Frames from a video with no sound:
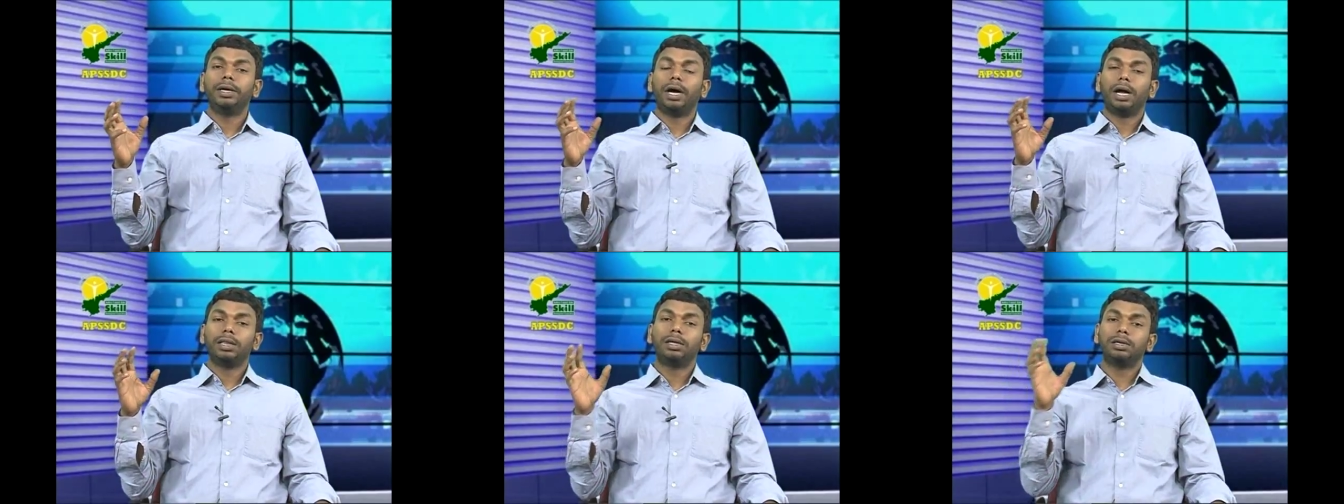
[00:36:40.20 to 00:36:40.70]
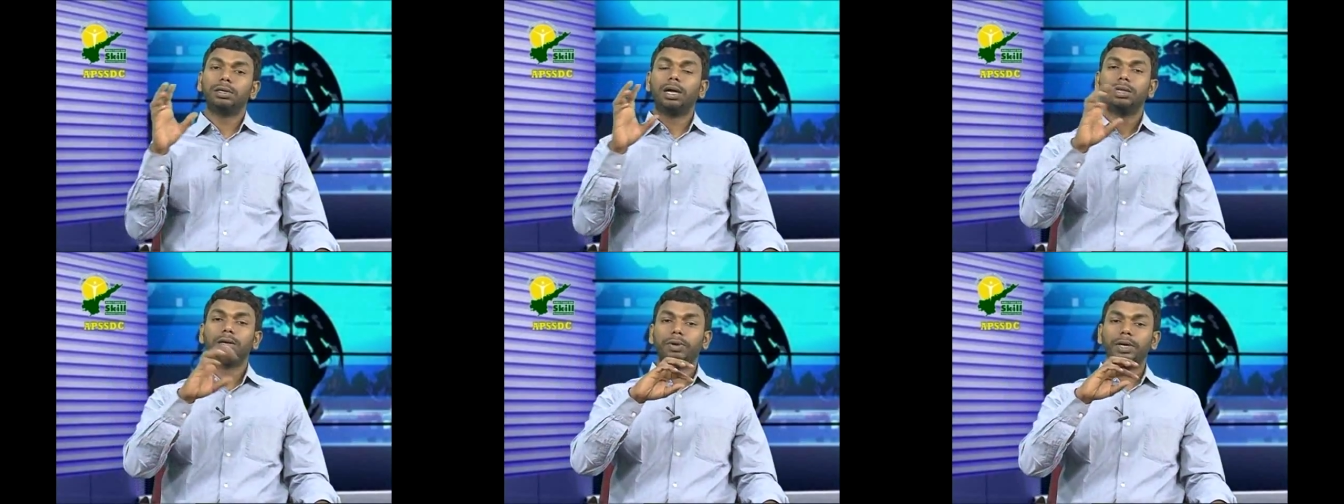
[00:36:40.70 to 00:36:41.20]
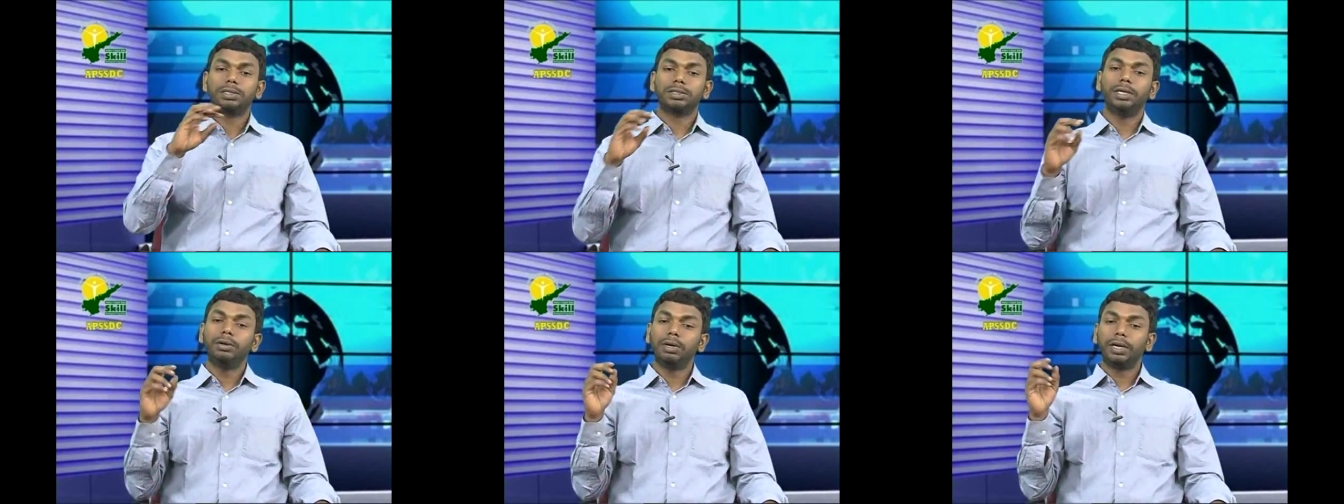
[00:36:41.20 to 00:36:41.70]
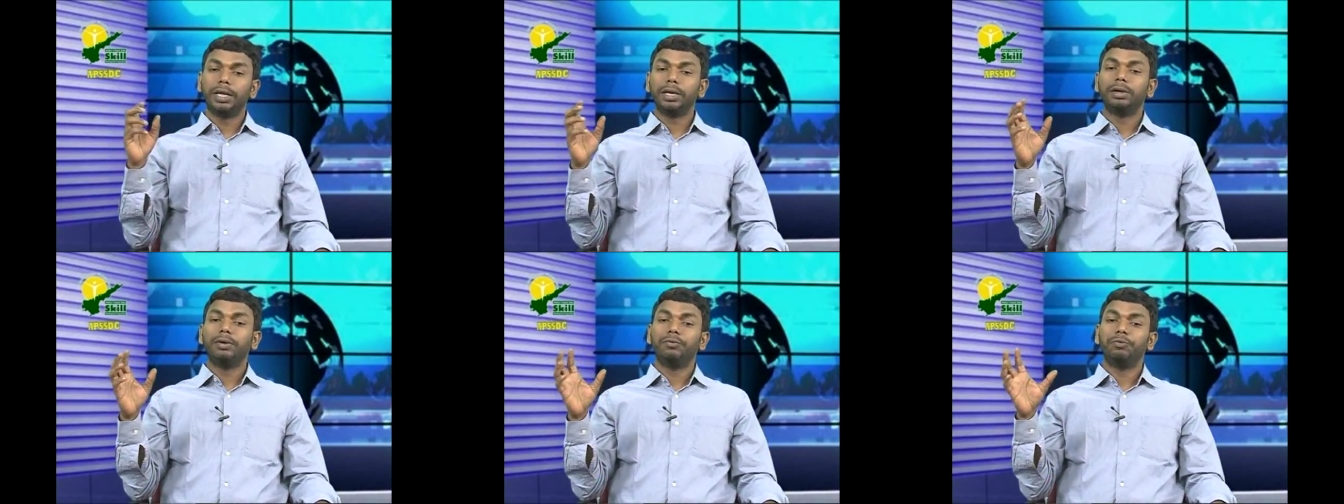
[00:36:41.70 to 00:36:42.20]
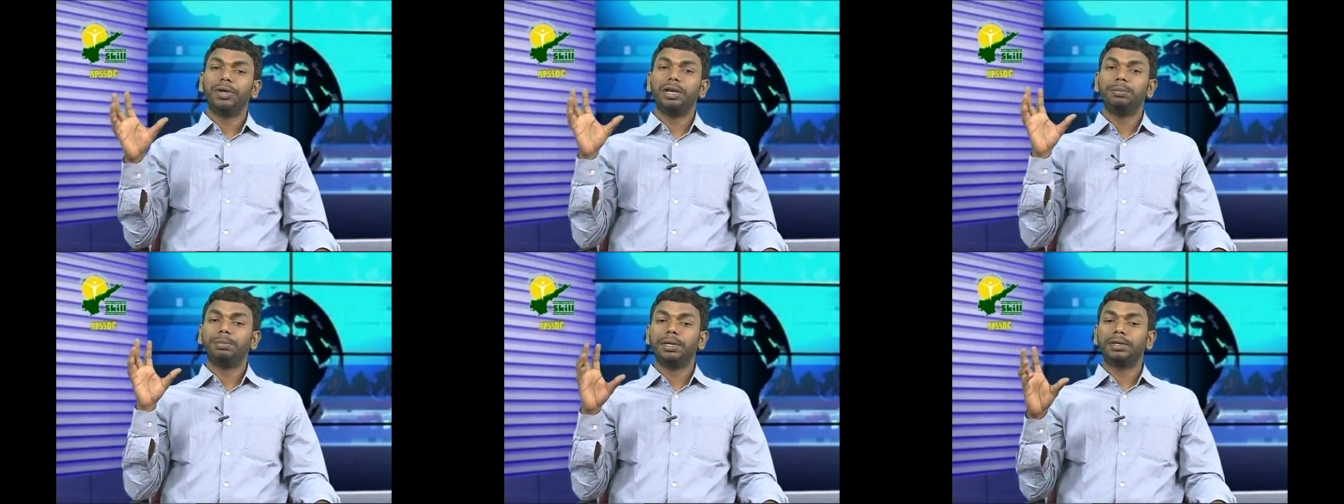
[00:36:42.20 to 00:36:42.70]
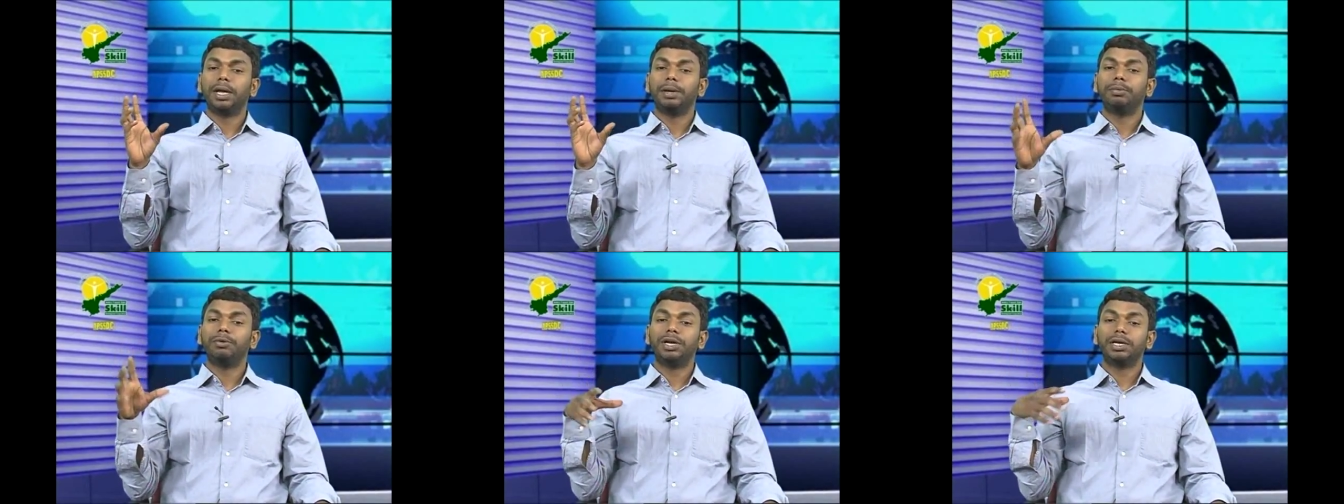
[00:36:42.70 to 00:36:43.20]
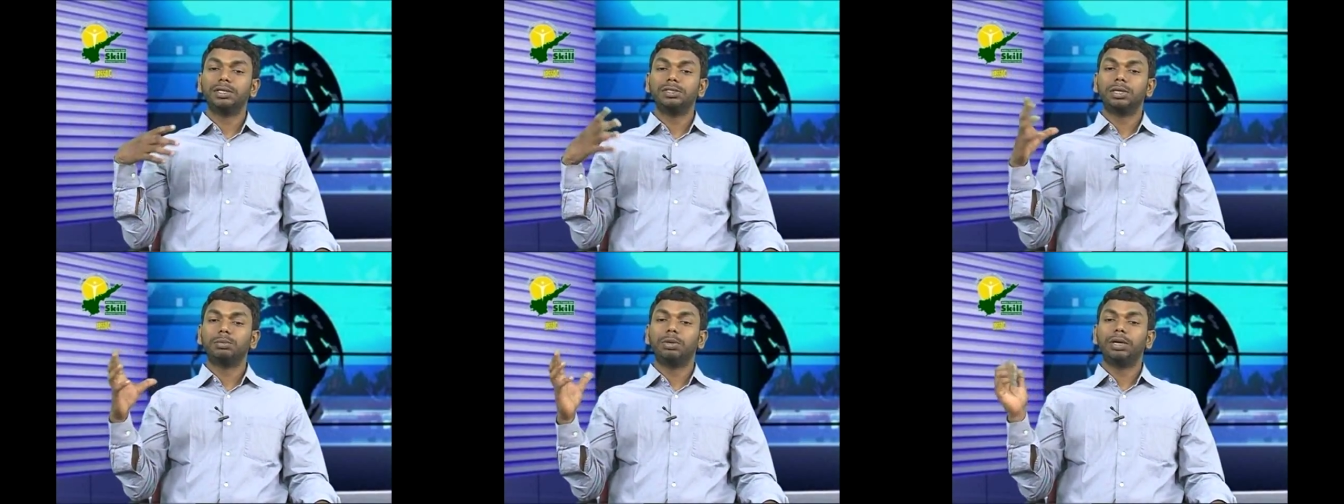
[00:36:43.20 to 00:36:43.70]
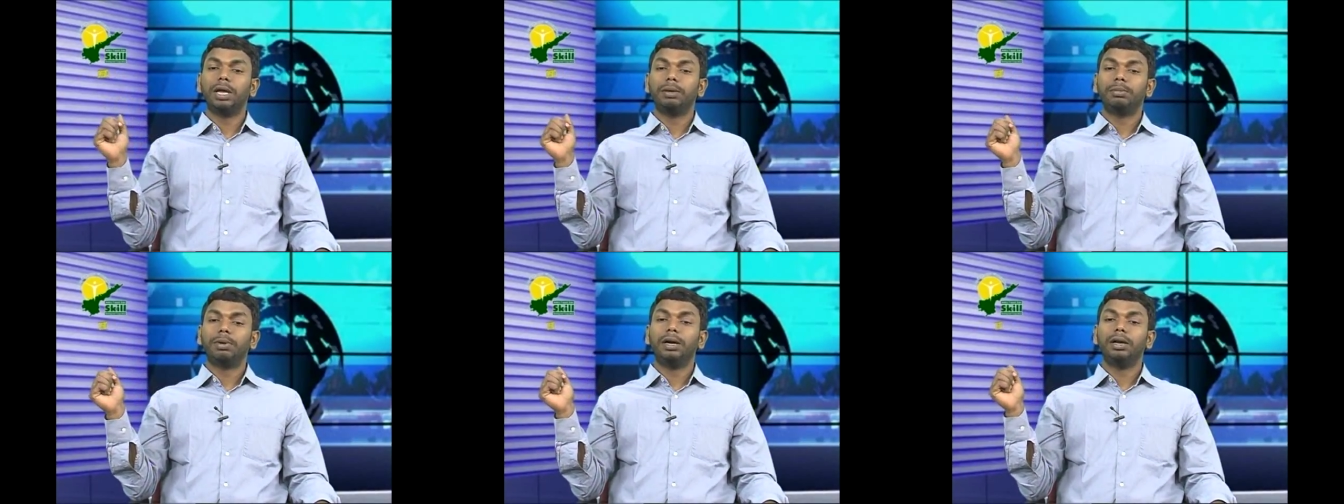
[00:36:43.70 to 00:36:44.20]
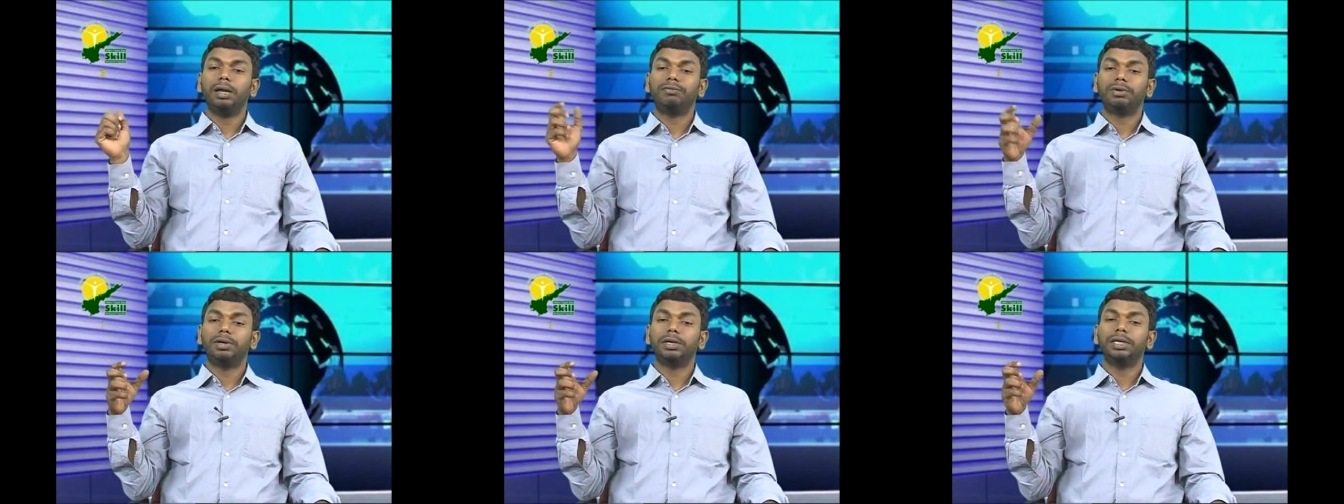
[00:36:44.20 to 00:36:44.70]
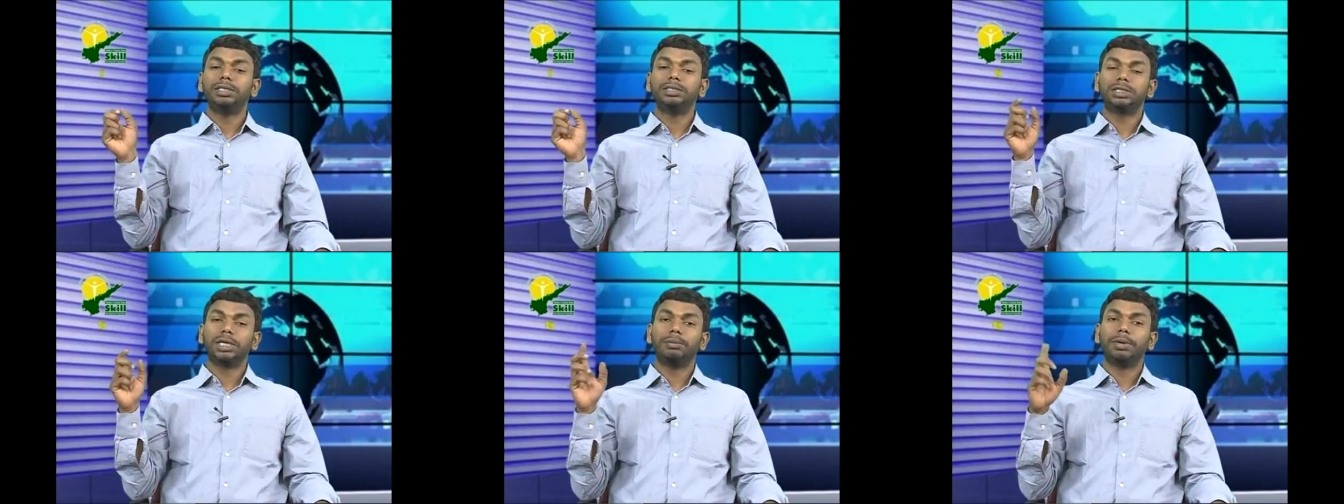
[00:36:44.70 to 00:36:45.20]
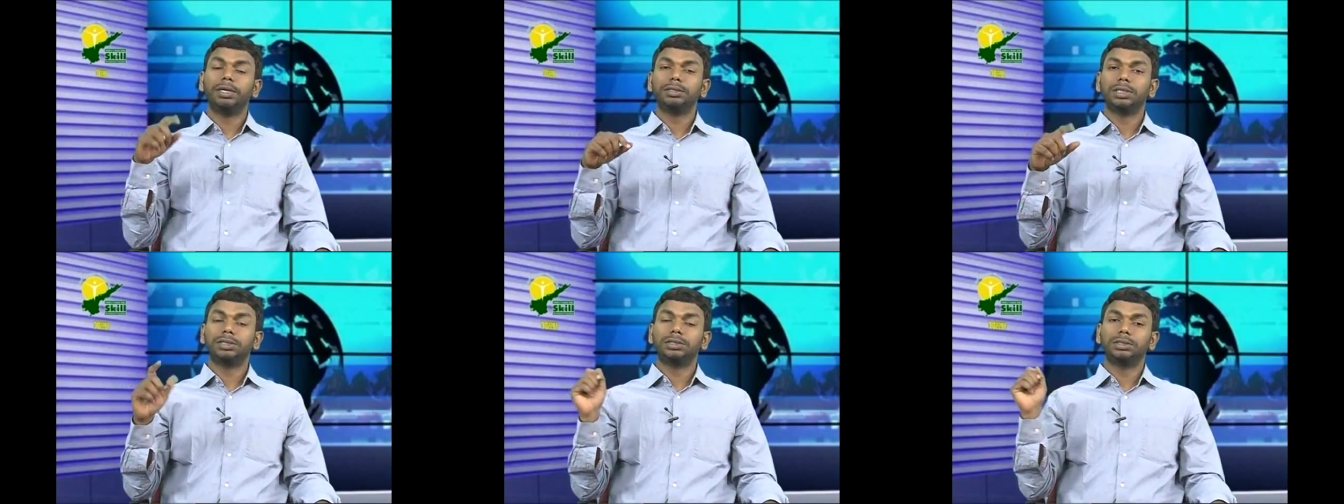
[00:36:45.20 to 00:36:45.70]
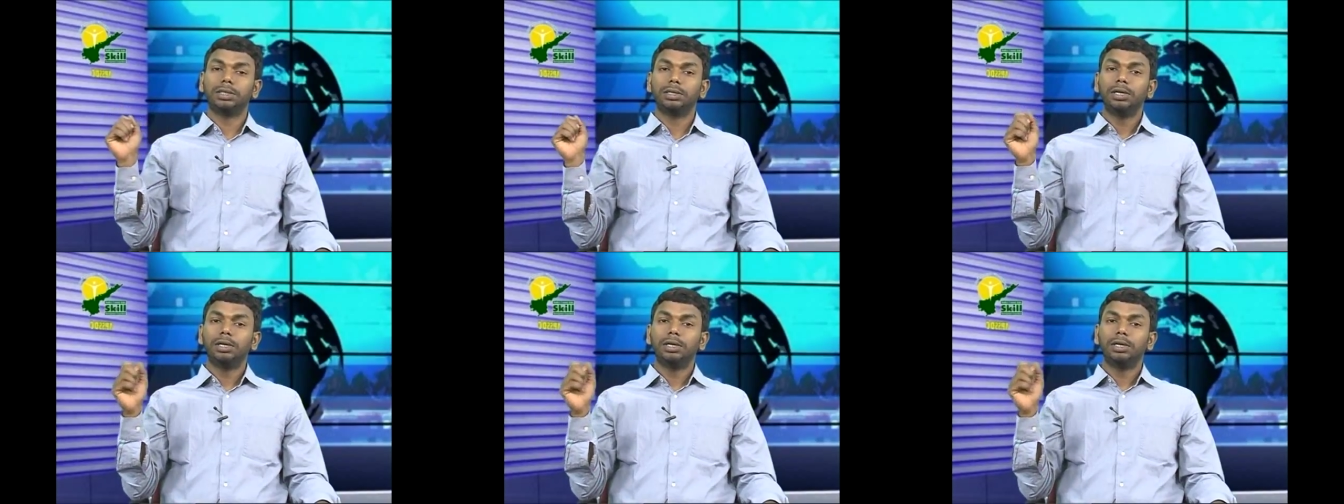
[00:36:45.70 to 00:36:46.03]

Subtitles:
otherwise it will take very big time, very considerable time and effort each time a search engine.